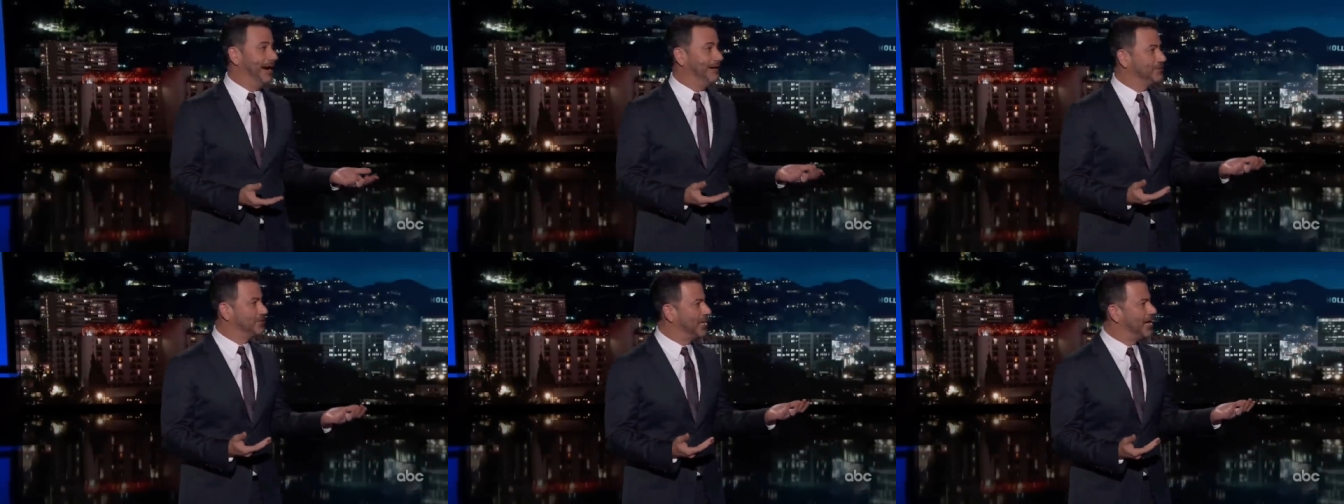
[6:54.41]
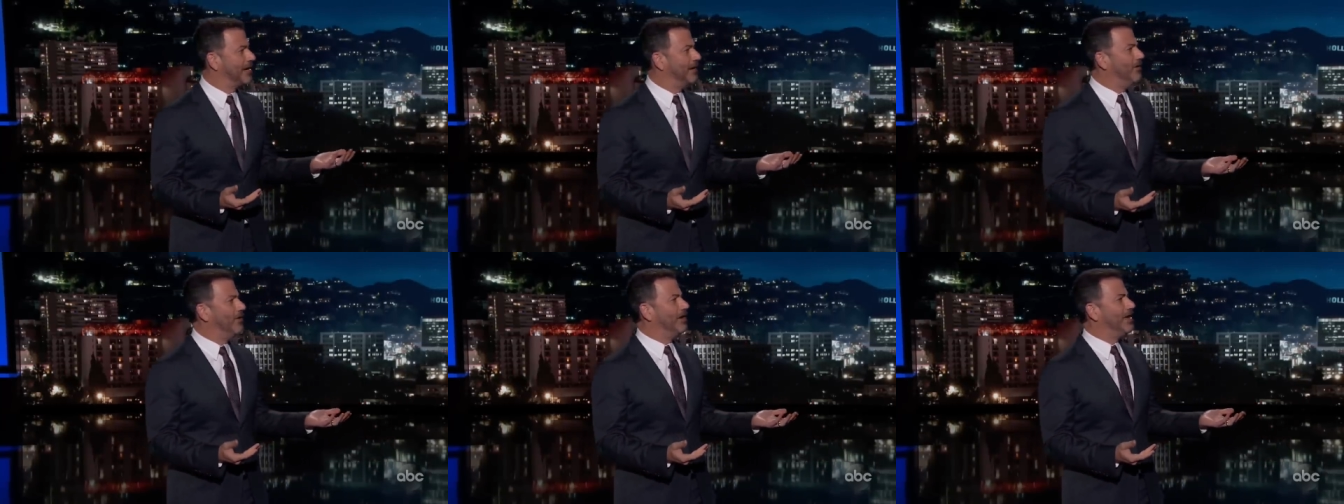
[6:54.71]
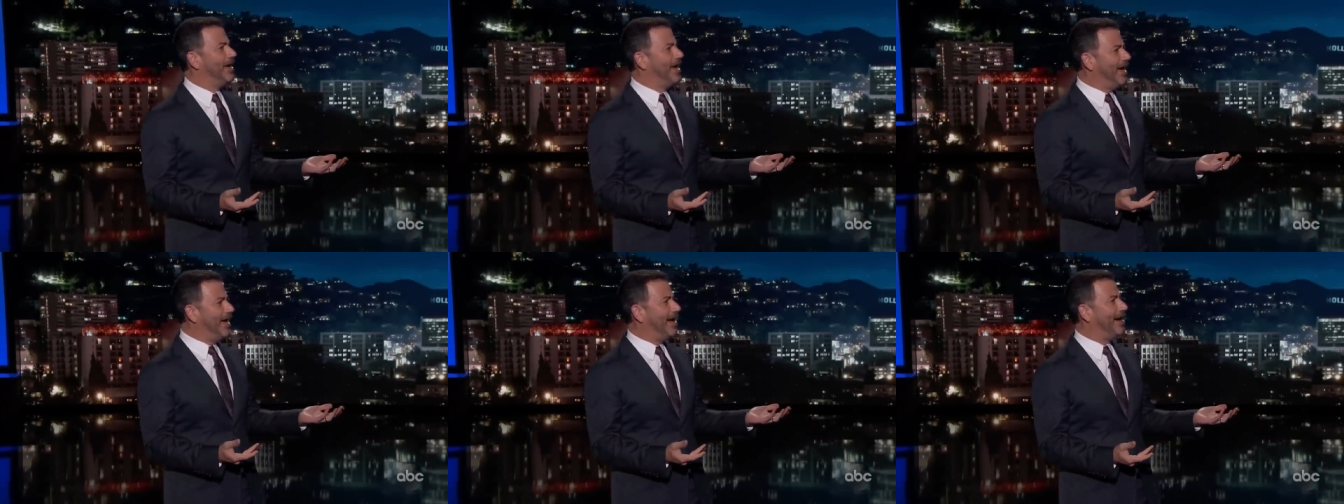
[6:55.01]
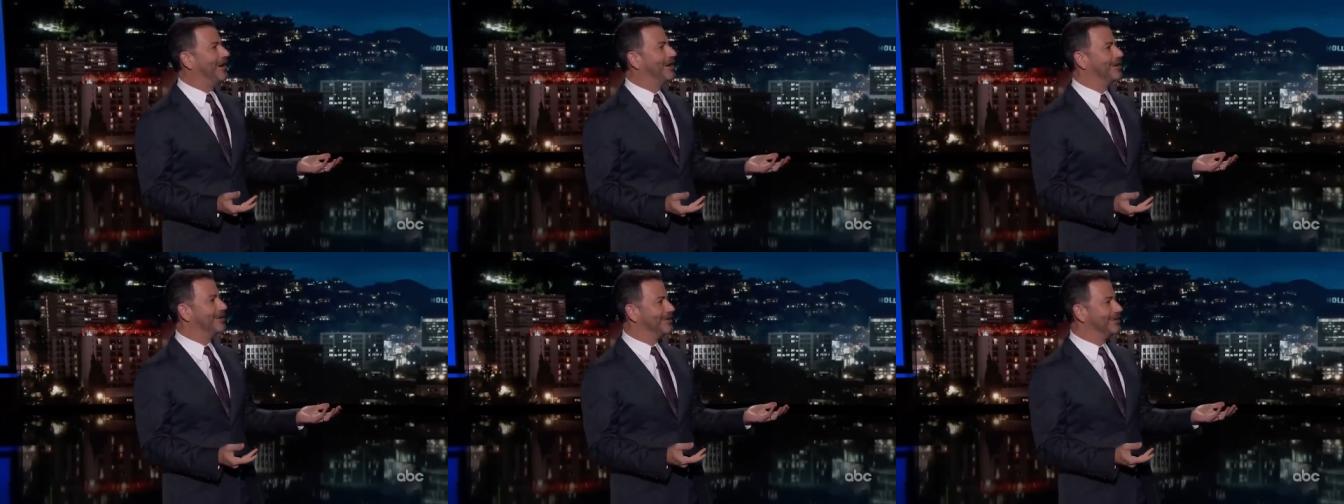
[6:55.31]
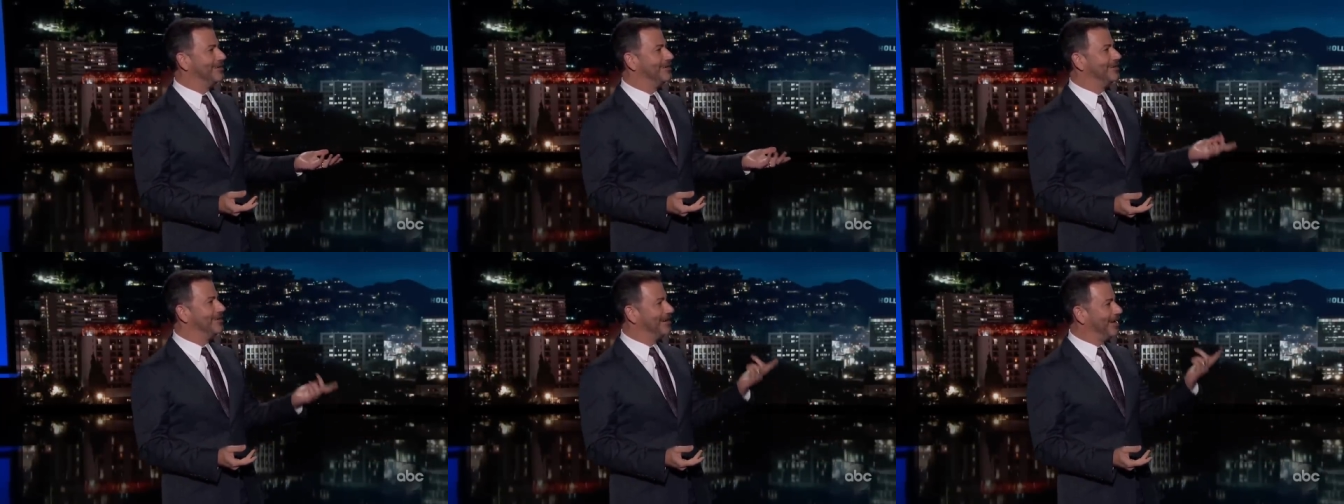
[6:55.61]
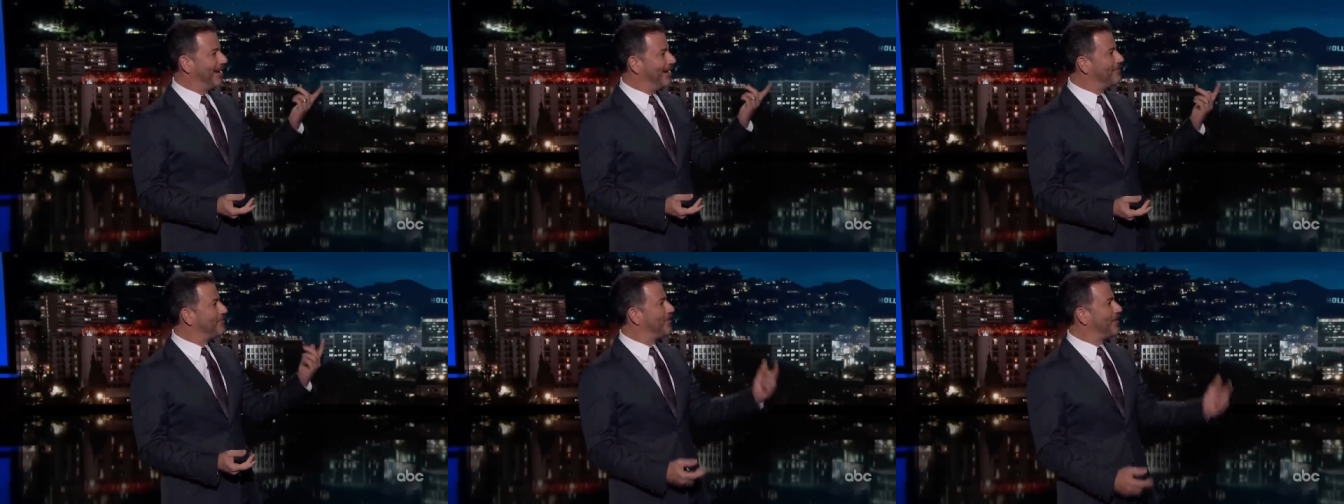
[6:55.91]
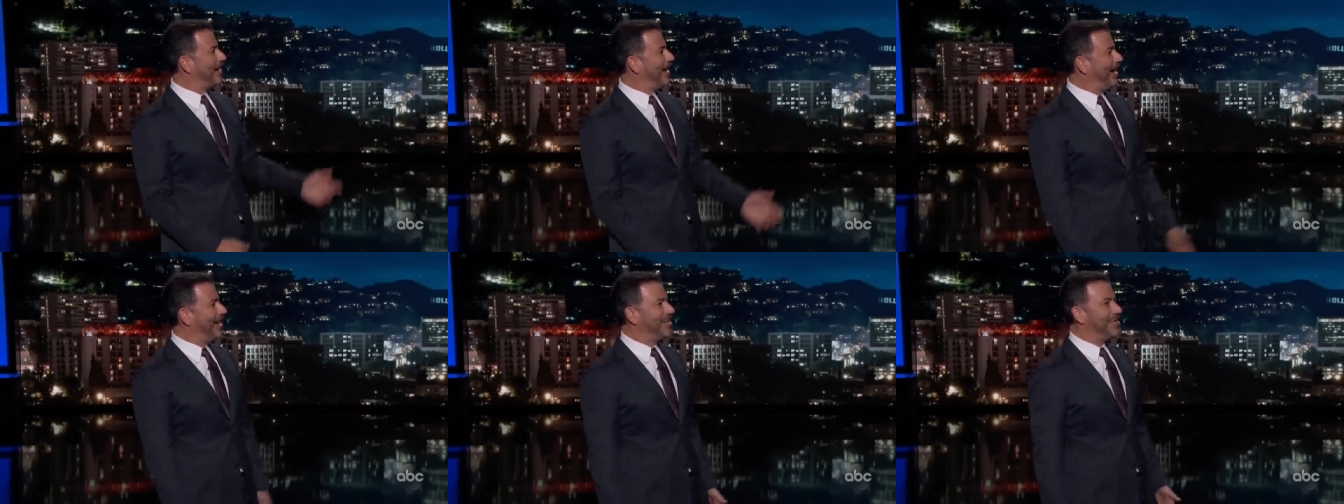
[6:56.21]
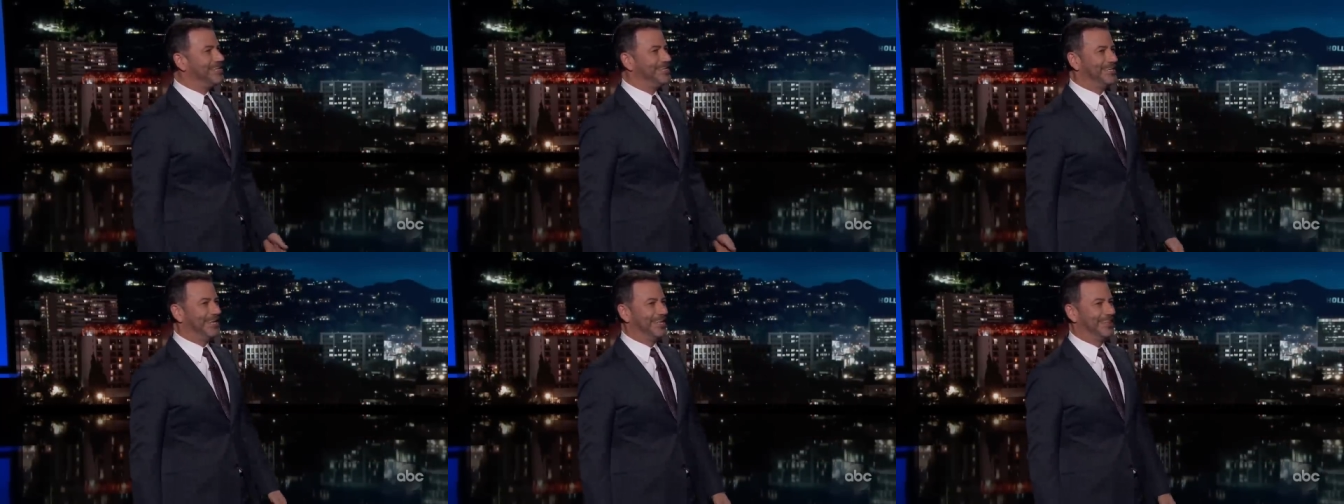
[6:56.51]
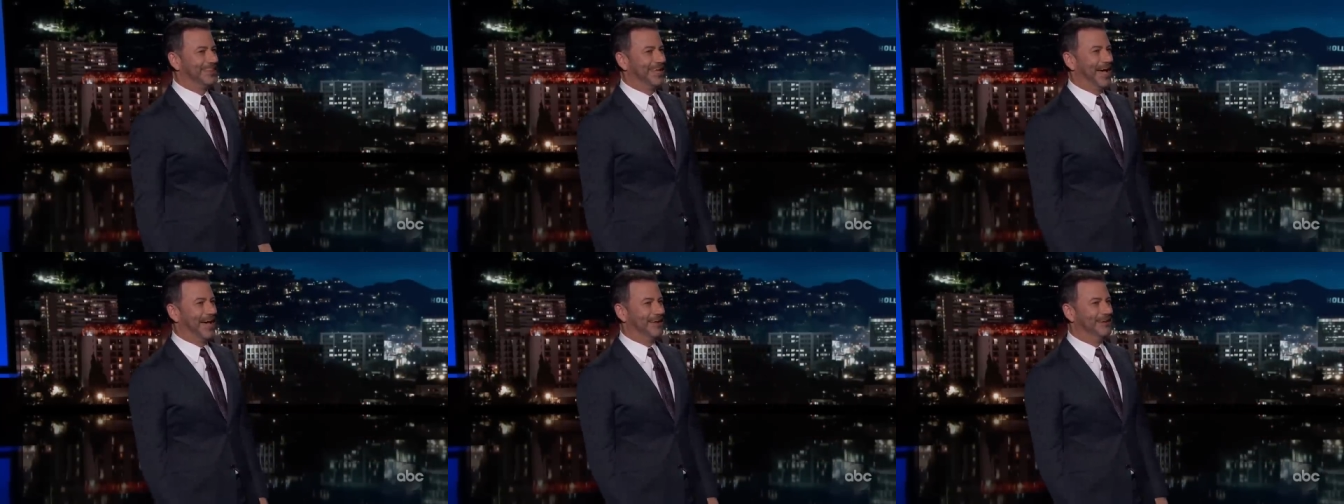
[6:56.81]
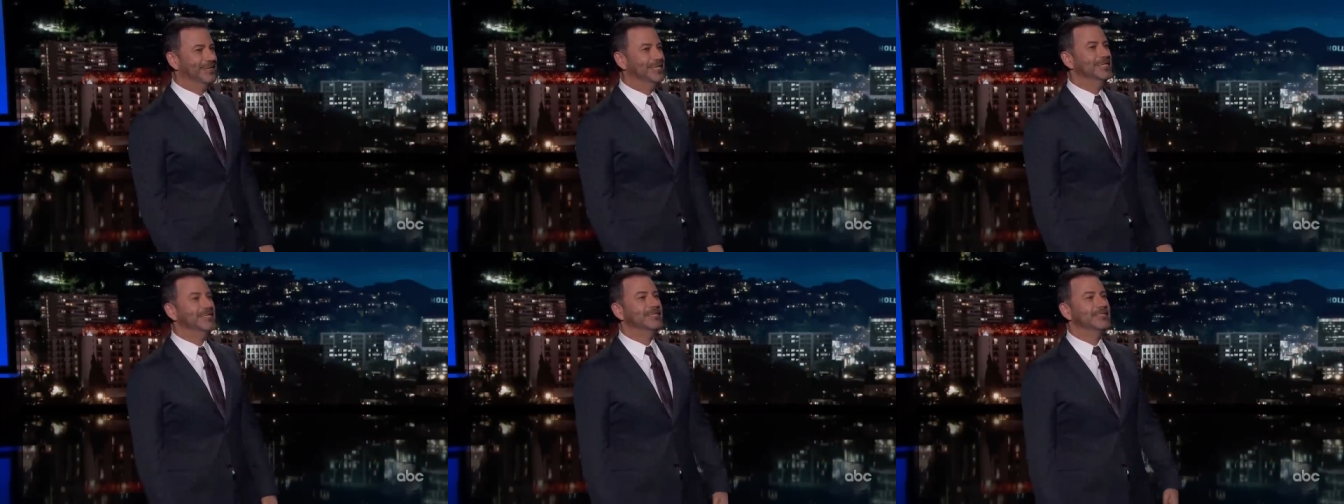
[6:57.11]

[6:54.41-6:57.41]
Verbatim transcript: I was like, oh, yeah, I forgot he did that.